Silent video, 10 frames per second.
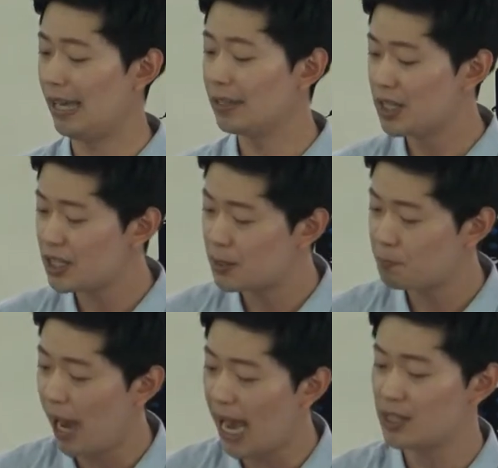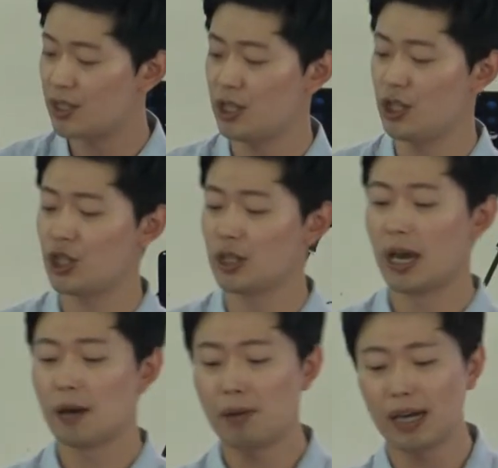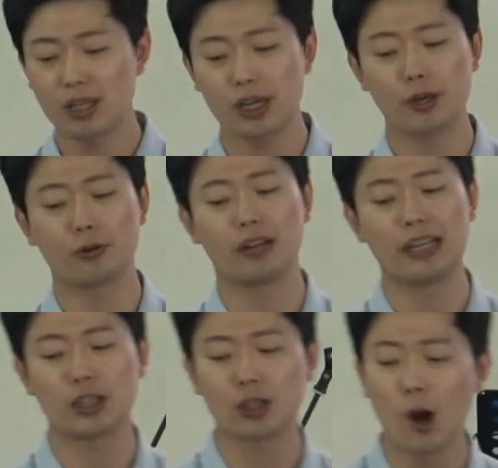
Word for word: And this passage particularly